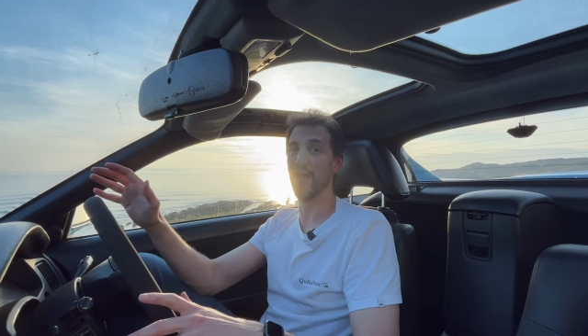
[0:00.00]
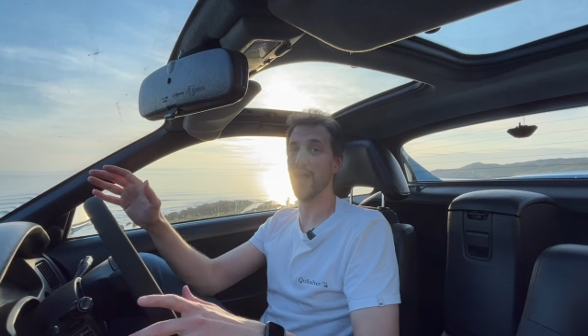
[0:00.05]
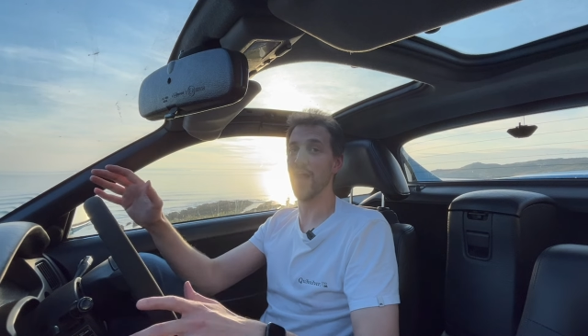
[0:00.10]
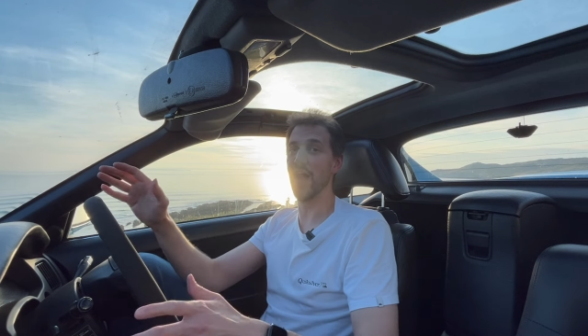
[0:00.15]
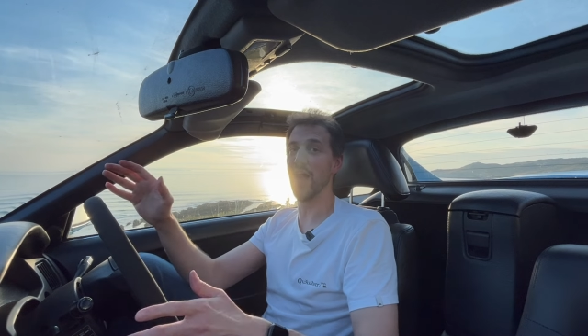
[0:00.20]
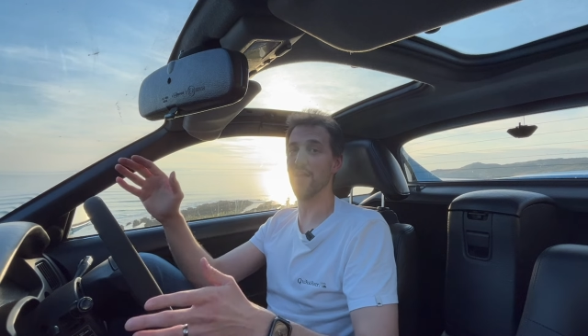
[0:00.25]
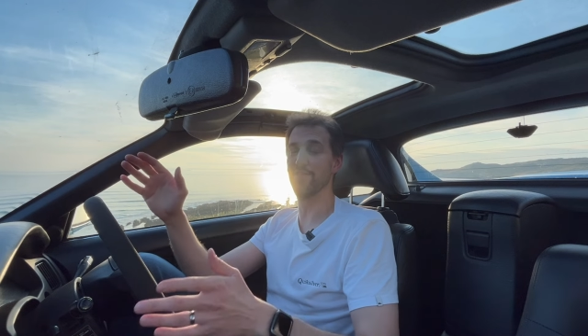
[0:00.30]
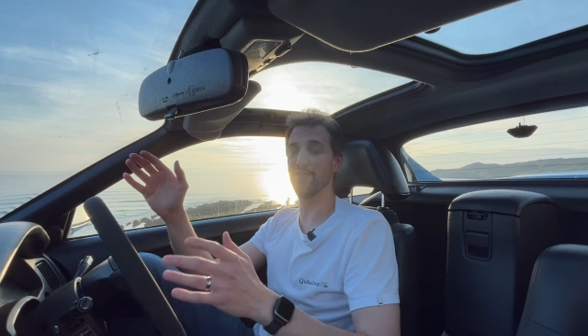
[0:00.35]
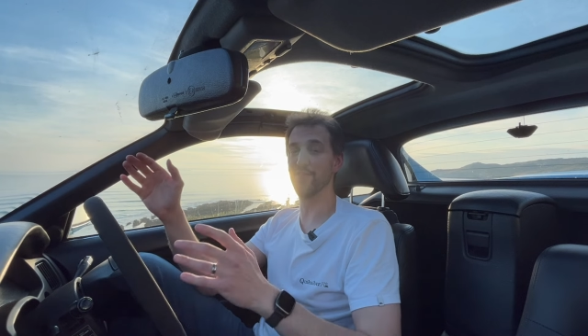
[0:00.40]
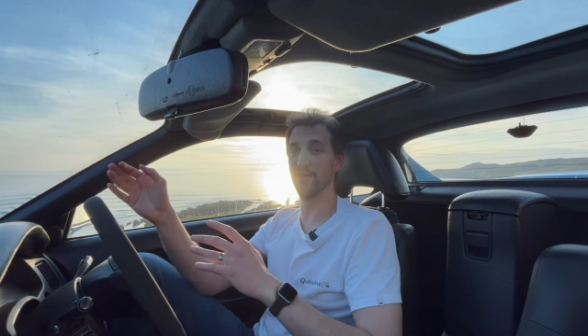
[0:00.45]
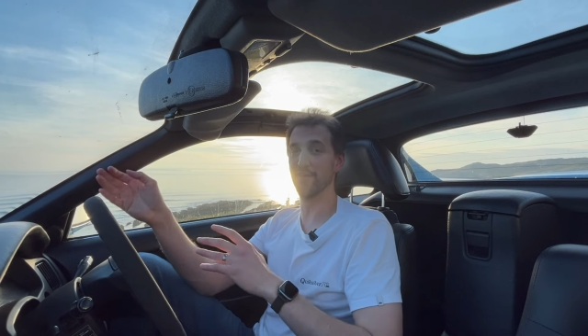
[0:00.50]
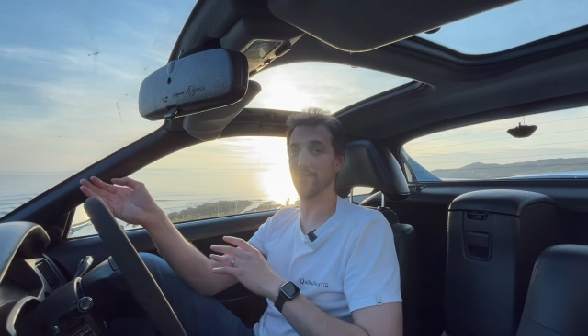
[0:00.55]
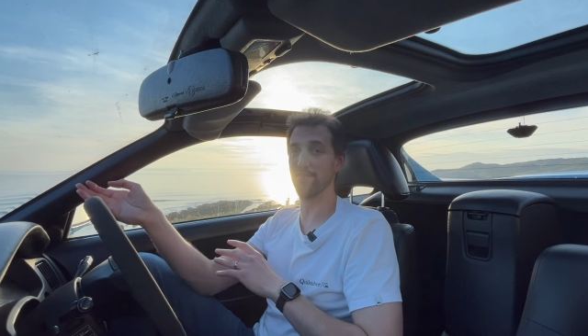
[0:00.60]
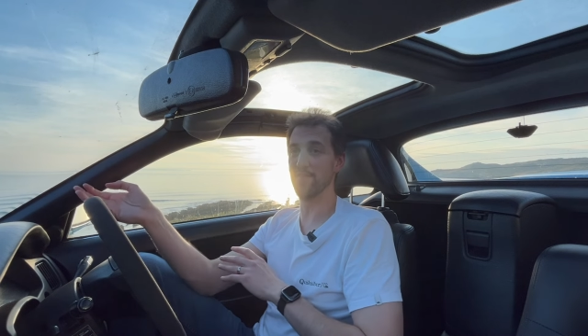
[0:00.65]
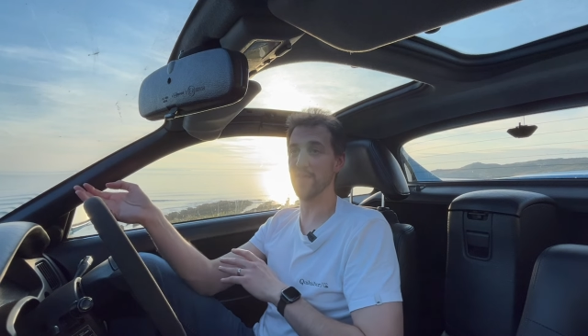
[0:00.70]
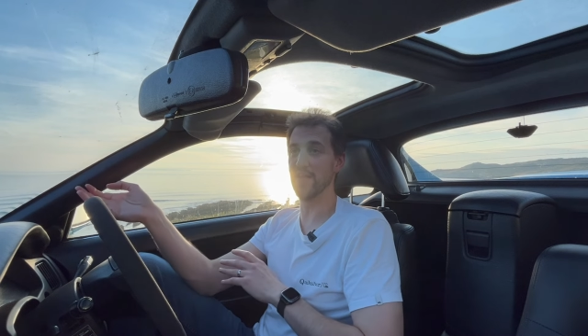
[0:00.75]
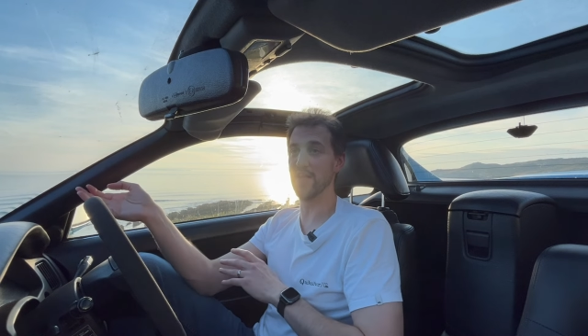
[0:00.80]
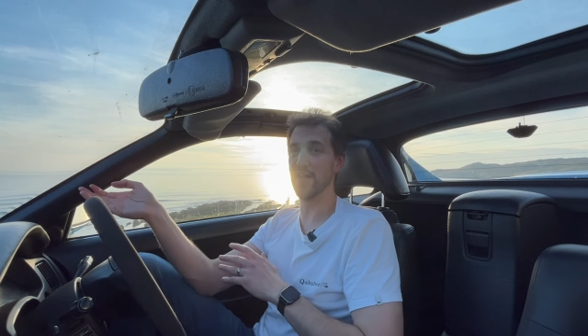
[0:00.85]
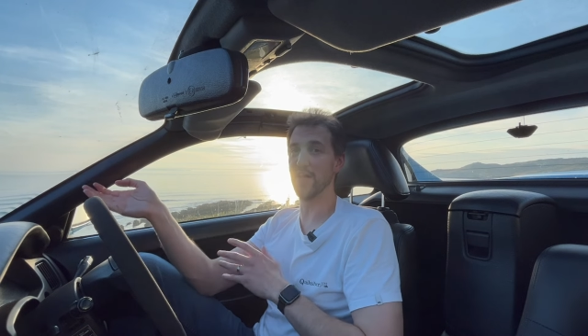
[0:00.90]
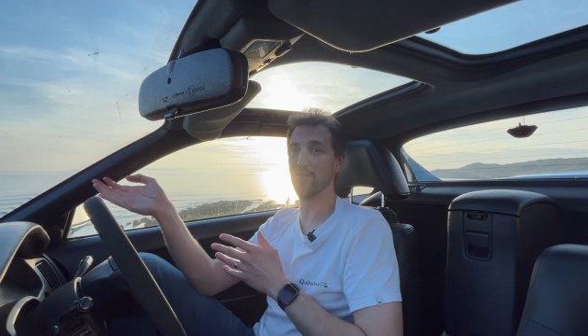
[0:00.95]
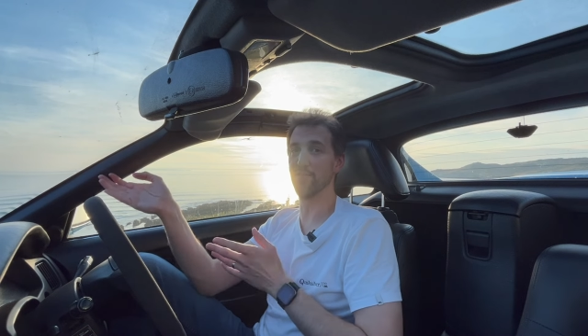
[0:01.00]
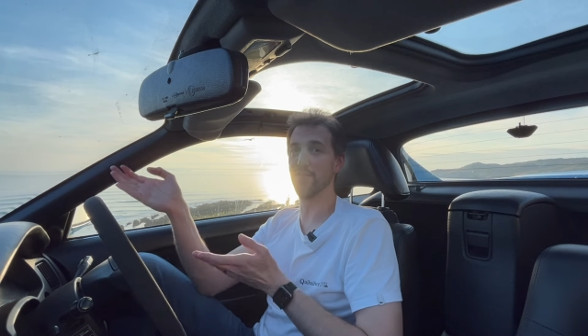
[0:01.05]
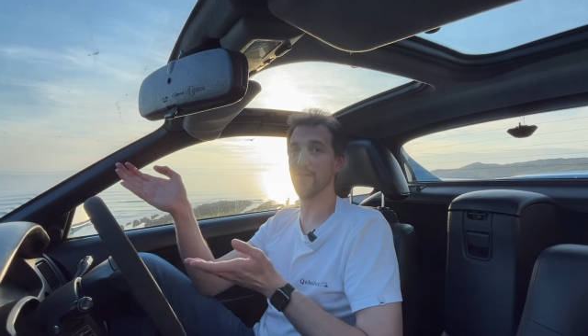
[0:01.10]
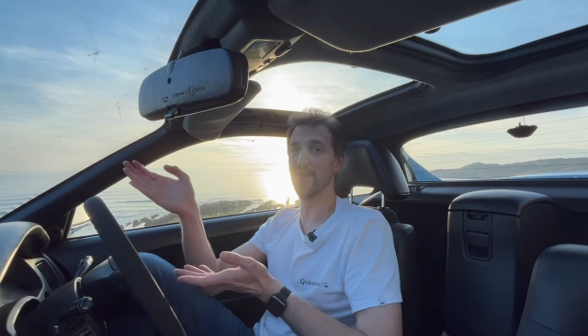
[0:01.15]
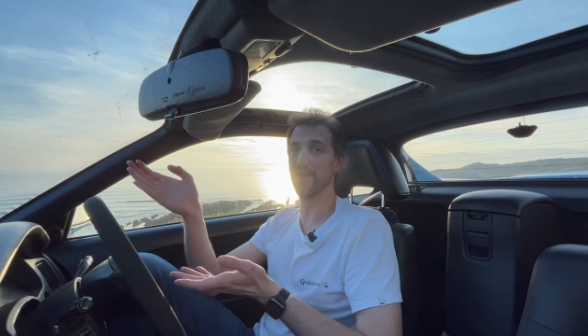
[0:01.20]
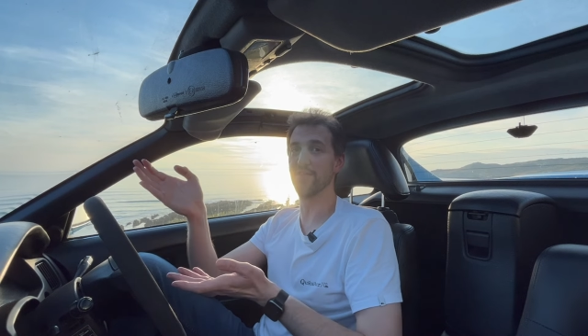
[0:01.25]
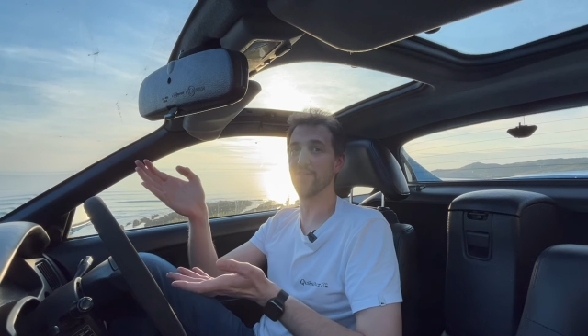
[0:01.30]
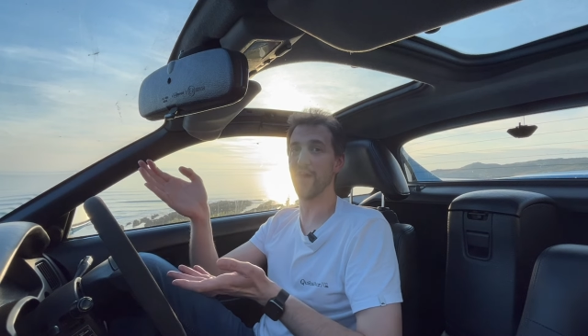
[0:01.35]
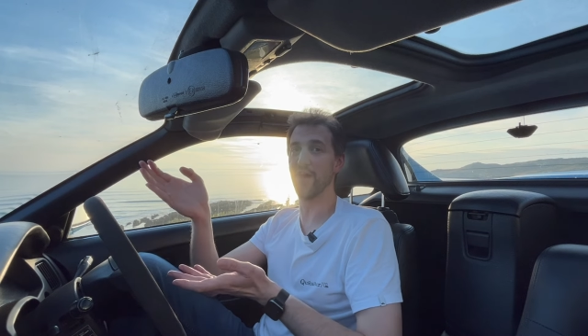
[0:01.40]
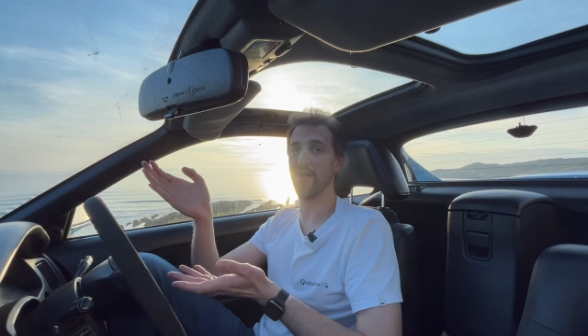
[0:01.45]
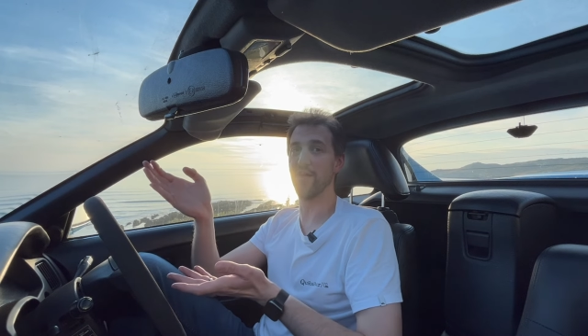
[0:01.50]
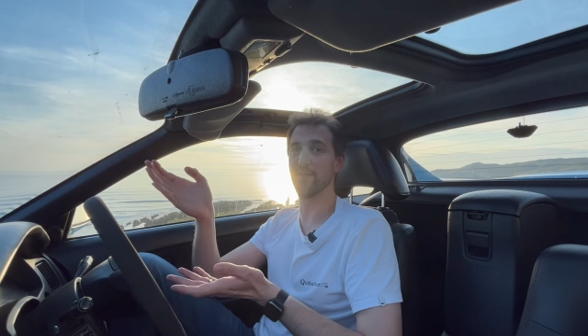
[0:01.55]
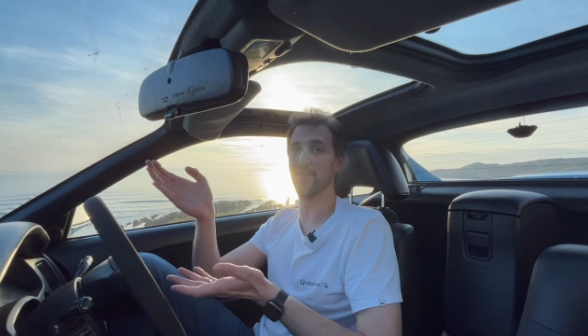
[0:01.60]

If you're not familiar with our